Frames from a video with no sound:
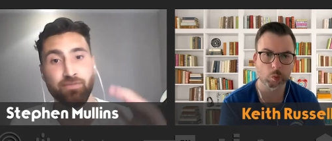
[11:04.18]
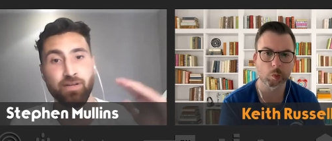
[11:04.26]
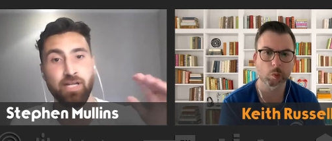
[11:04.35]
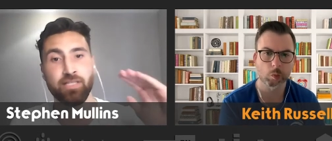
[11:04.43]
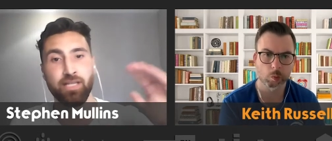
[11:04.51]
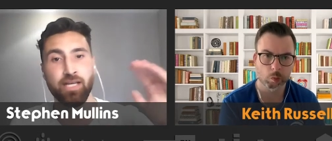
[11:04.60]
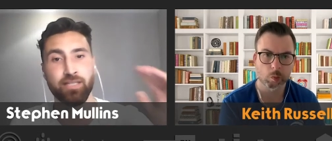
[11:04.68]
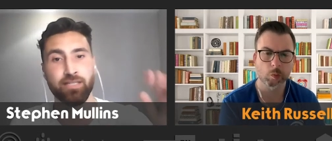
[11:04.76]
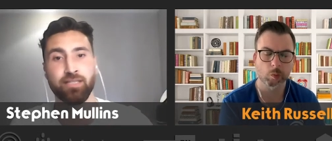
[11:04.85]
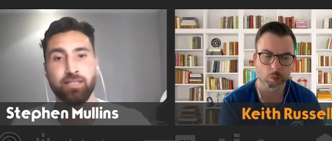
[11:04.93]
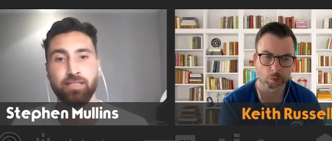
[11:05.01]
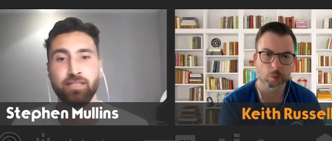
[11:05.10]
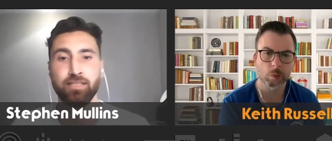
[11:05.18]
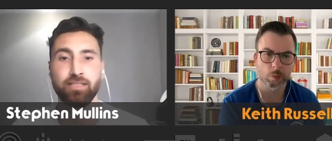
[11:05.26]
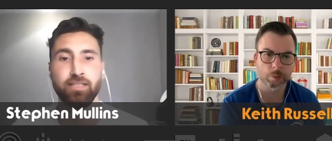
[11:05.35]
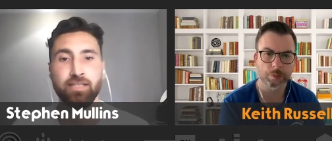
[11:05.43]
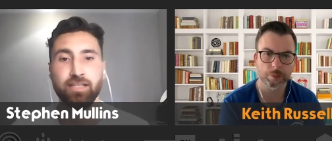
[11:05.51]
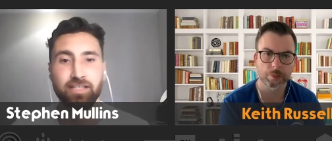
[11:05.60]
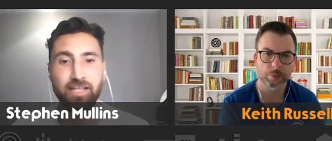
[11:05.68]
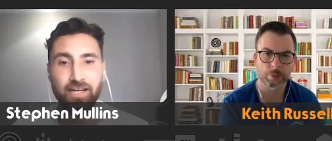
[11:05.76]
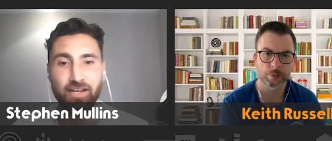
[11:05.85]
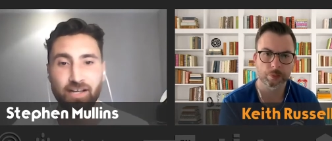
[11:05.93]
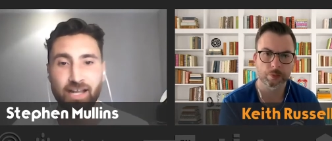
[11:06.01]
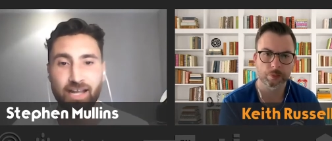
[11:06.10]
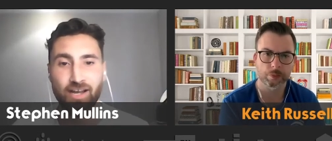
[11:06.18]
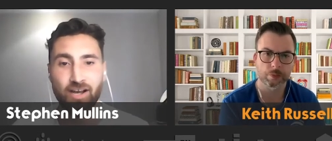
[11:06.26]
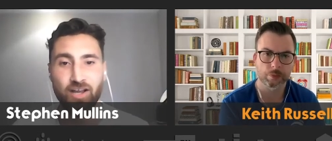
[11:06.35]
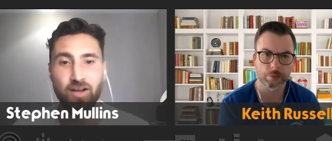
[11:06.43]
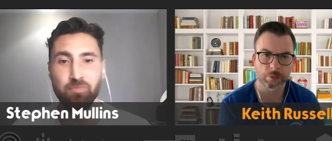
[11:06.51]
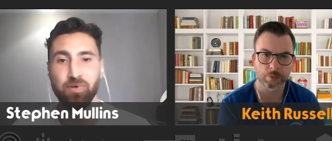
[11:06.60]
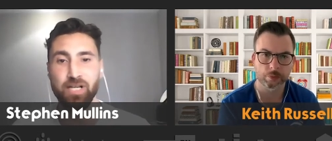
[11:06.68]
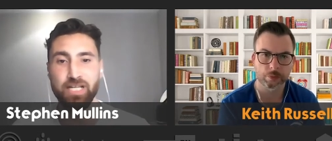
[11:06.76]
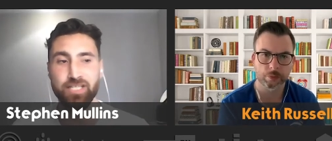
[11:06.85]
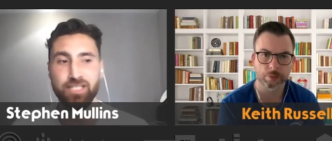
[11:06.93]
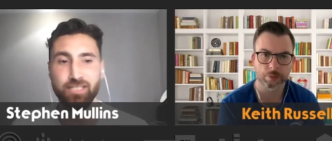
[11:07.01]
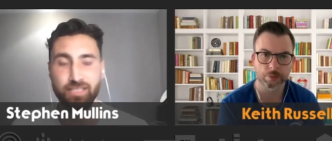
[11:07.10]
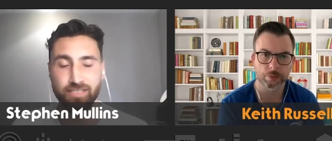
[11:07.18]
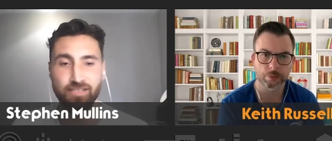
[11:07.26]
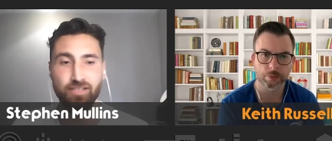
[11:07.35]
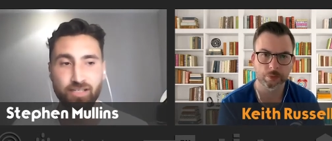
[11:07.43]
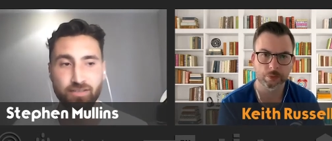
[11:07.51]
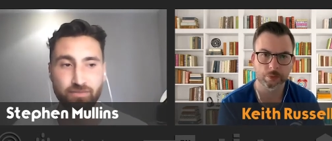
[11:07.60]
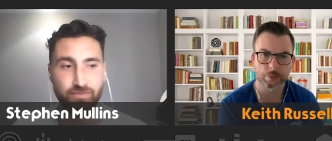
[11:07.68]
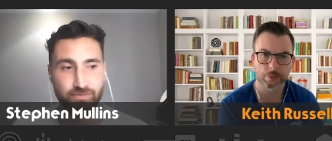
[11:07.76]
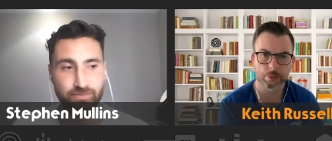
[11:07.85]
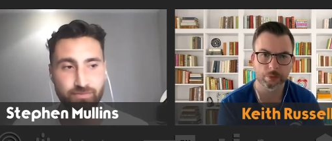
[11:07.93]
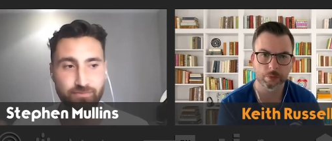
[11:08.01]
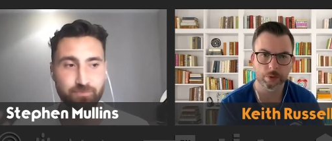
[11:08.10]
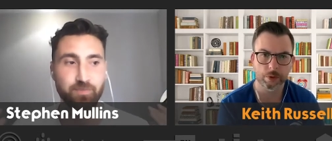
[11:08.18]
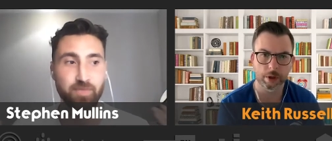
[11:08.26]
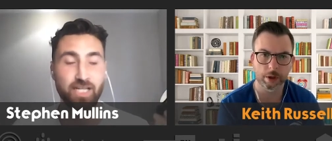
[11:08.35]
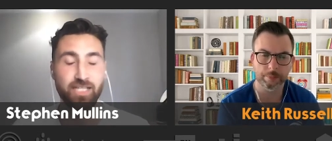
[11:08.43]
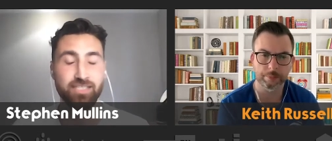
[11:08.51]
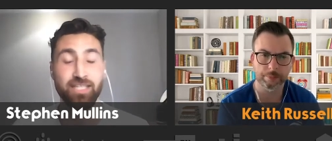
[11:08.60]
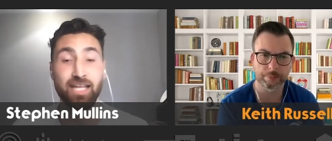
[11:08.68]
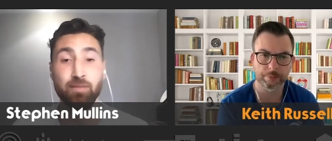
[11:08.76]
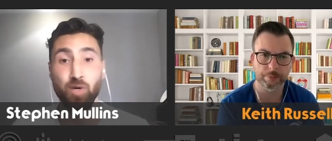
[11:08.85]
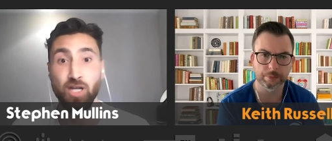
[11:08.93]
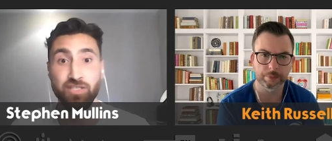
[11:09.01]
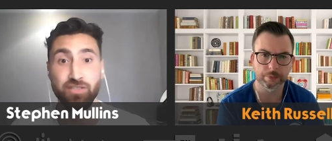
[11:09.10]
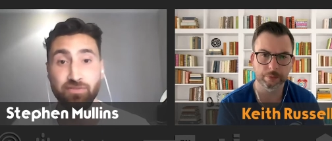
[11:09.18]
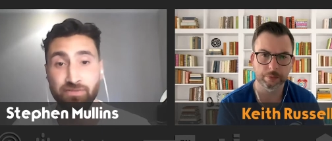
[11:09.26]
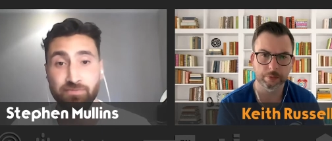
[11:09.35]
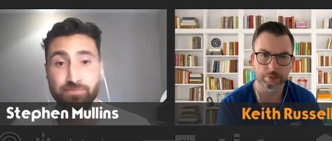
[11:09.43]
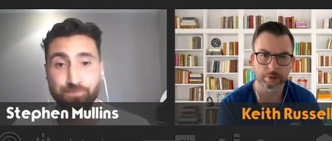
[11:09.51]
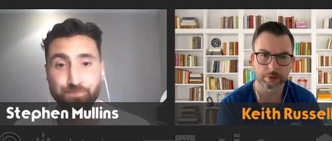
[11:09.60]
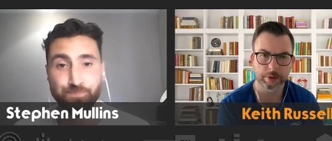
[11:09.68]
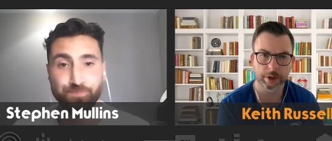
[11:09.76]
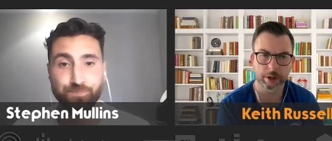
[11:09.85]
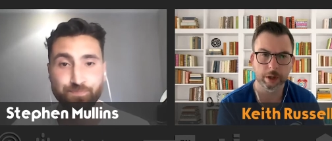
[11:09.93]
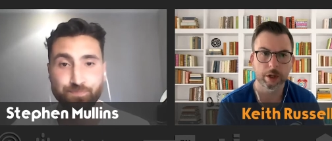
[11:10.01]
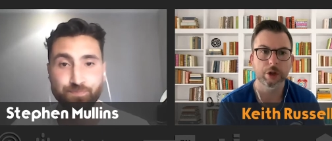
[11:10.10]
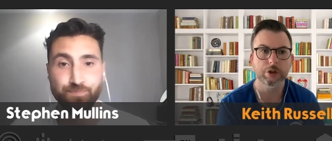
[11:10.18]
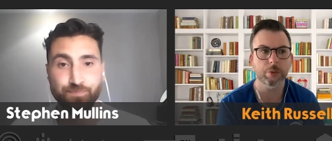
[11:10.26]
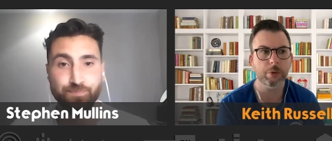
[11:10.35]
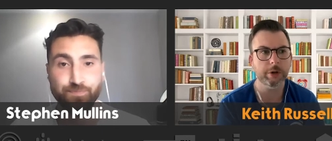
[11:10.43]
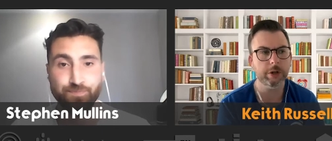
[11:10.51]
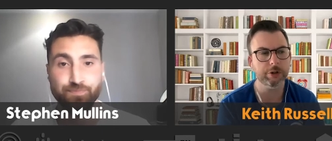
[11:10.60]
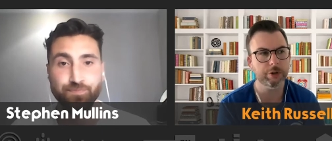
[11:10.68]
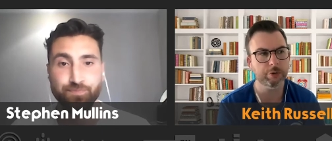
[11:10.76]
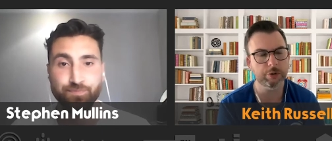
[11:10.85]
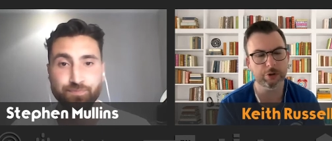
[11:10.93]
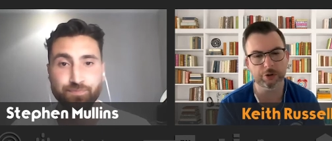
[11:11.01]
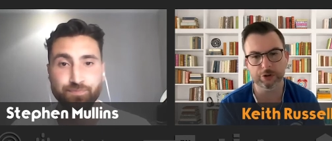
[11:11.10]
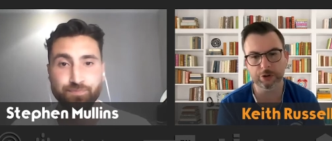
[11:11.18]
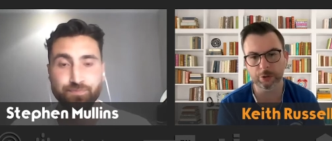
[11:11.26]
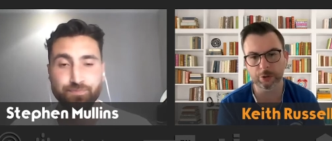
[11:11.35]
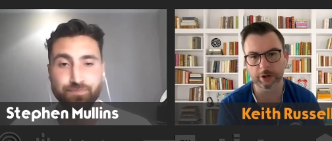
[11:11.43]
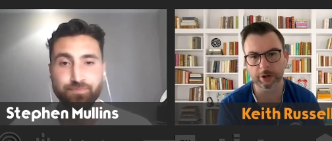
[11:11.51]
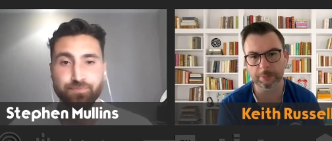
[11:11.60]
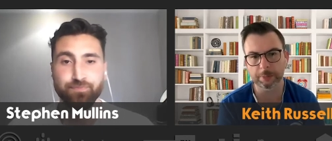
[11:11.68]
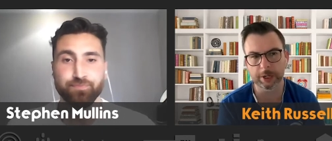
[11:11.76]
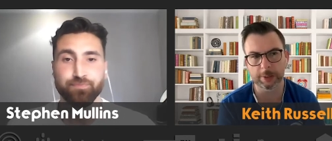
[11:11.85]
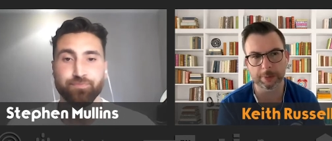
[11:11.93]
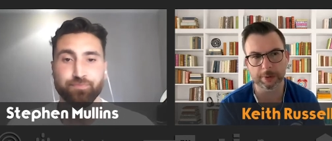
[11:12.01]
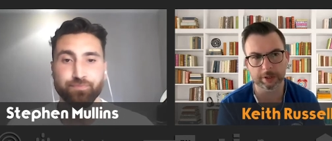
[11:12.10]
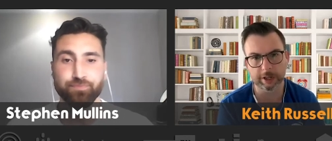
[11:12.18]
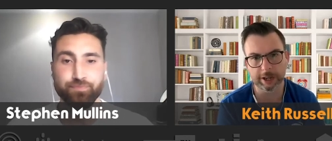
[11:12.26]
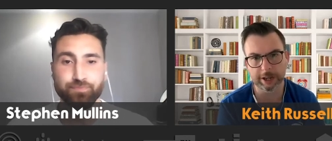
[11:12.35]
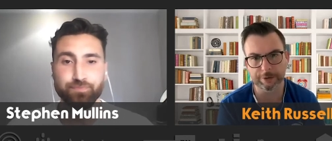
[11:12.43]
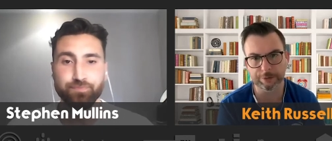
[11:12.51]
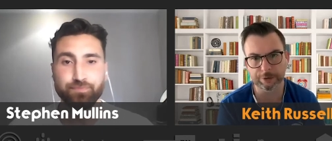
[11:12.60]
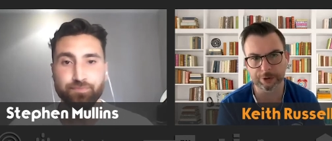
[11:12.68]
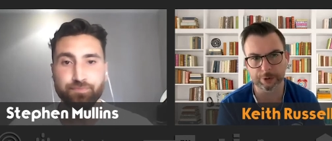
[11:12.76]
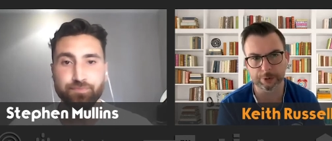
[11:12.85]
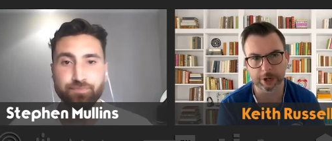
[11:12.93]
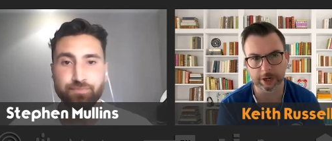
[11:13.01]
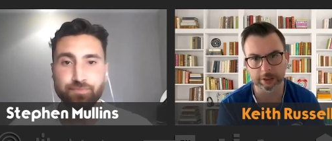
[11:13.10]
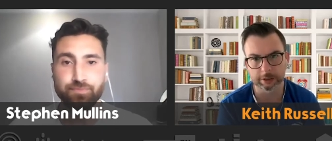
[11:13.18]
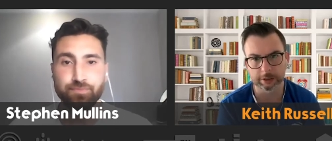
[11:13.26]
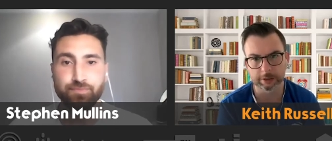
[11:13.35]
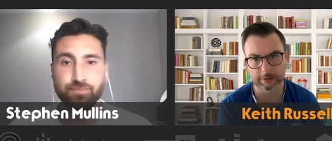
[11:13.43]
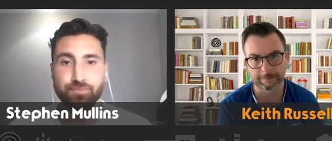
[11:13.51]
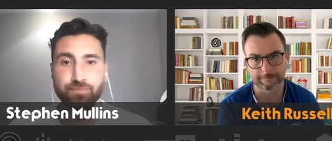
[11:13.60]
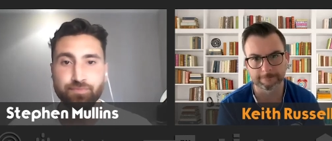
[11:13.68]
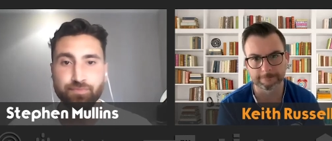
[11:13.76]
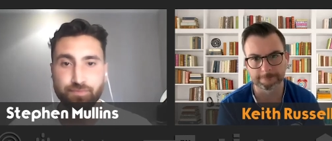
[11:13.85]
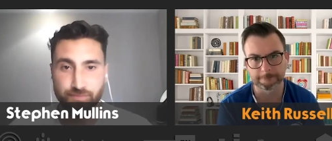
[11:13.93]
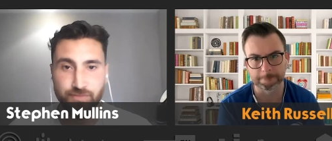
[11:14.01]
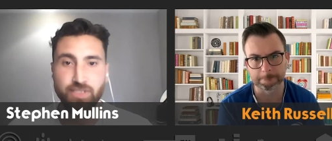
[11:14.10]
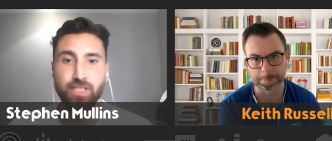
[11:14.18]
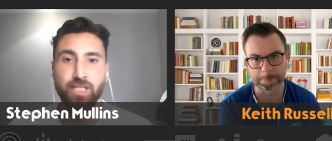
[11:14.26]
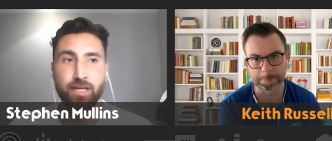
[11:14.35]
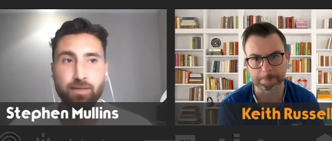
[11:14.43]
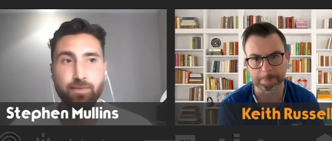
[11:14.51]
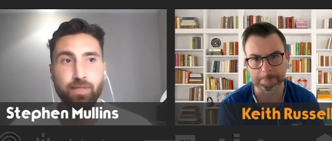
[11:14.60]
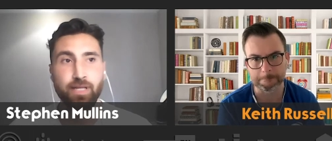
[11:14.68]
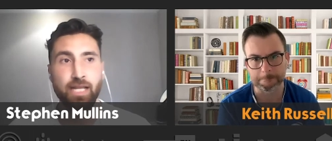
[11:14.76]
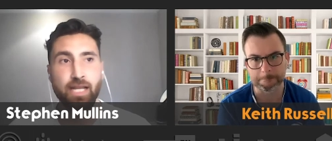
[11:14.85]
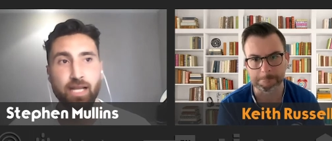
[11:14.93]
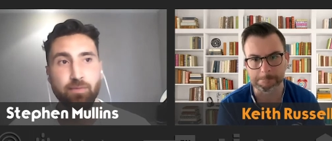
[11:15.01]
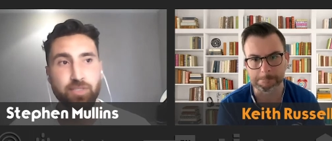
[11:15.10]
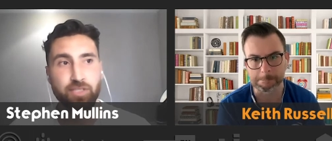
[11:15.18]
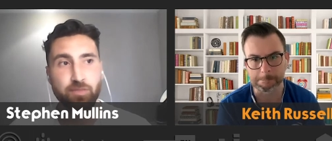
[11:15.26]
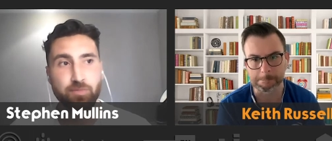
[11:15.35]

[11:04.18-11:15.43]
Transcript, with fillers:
Speaker 1: at that that uh, high operation and kind of yeah staying positive.
Speaker 2: Yeah. So why don't you run us through a typical day for you then?
Speaker 1: Yeah. Um, so